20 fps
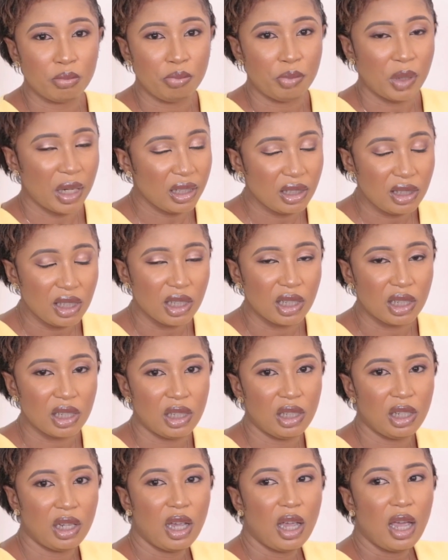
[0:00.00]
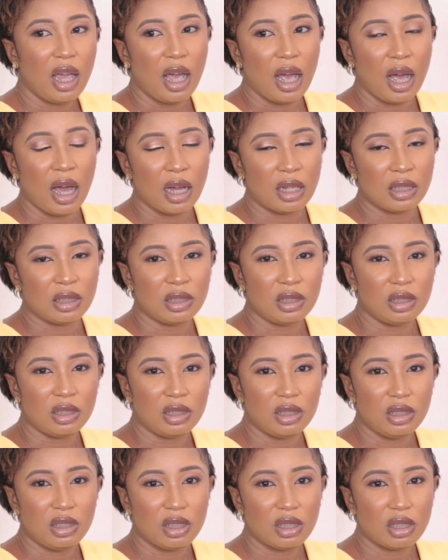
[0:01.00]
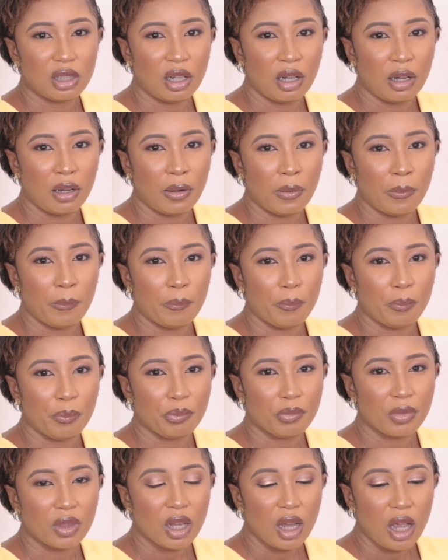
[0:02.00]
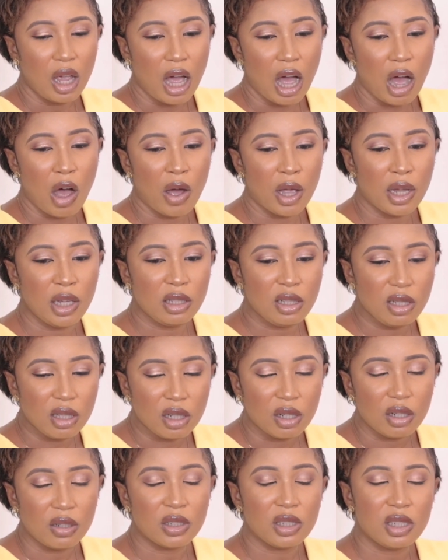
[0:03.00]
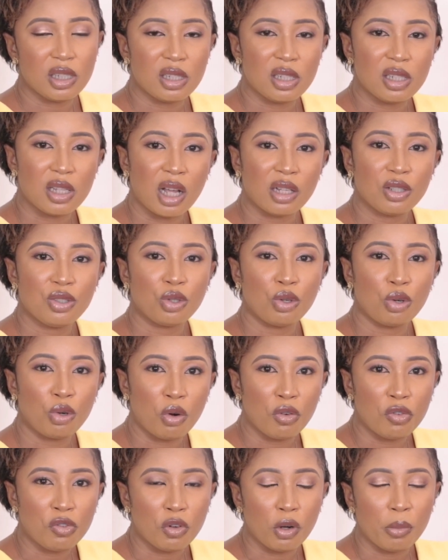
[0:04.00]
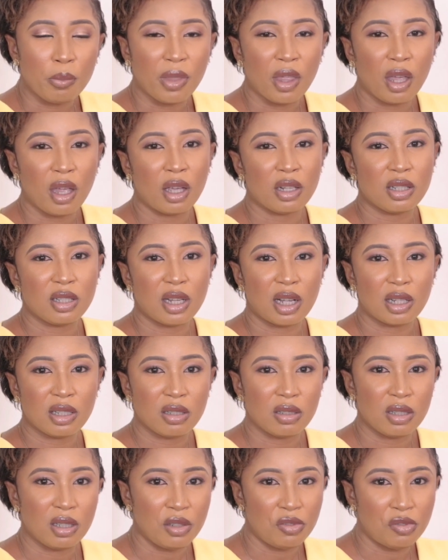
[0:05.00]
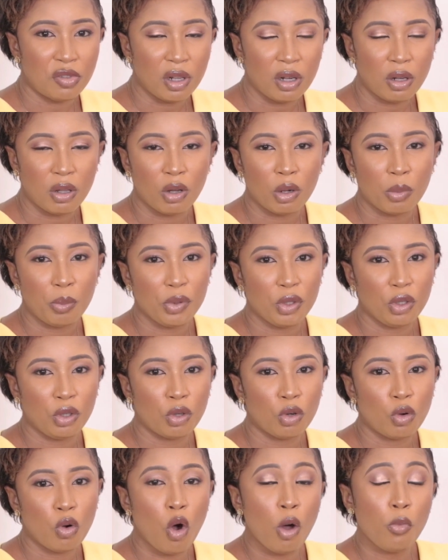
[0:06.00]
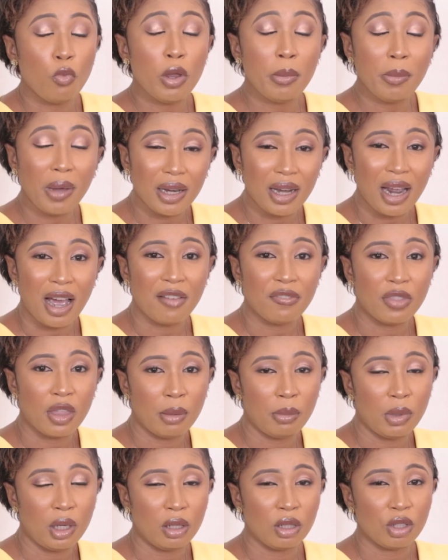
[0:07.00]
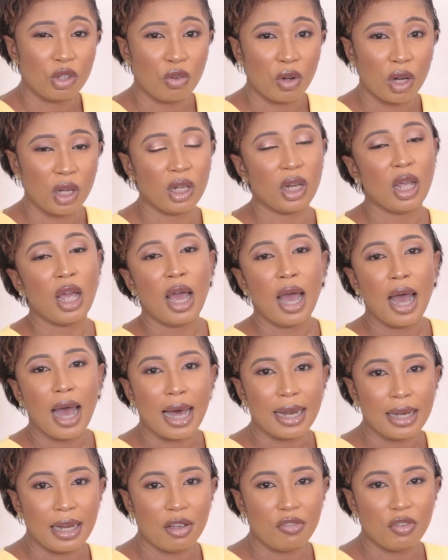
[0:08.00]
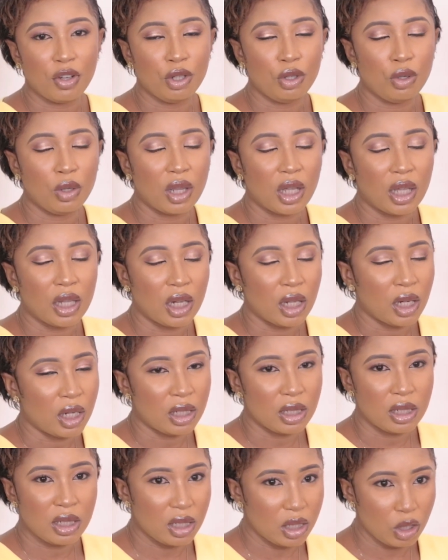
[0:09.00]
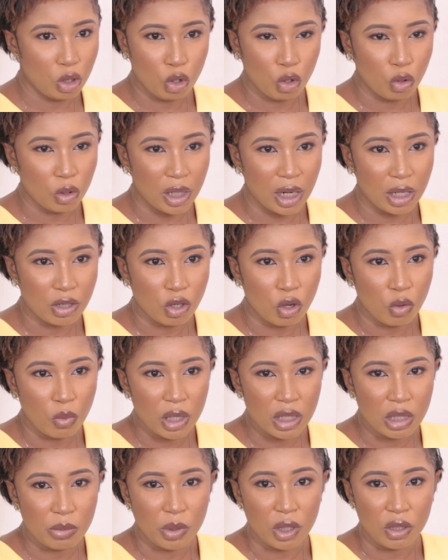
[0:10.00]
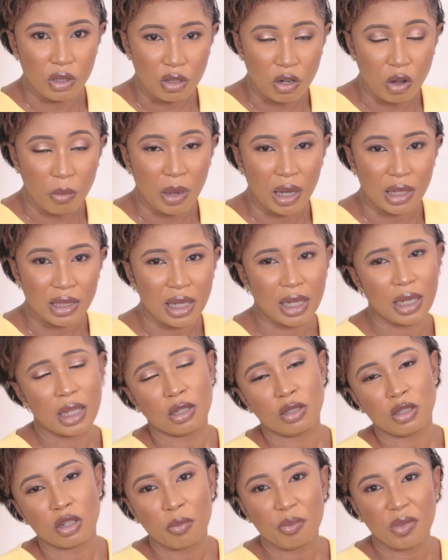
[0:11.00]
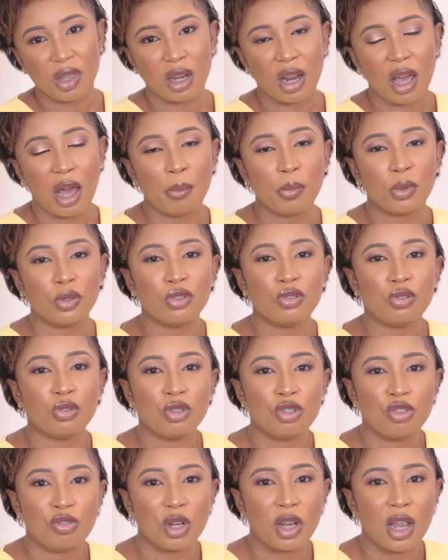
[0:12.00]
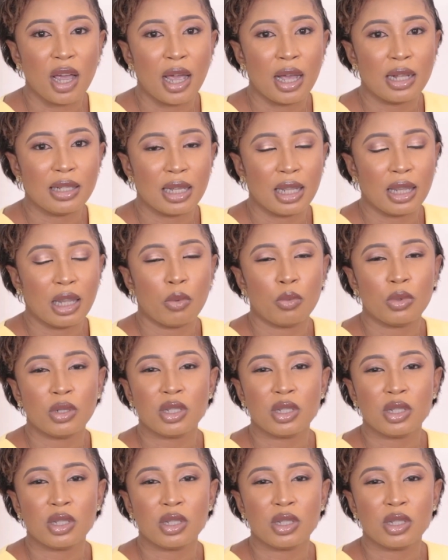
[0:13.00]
basically, and our insecurities start to grow from there, start to develop, or we might have them ingrained and never knew that it is, it has always been dormant, and then something happens to trigger it, and then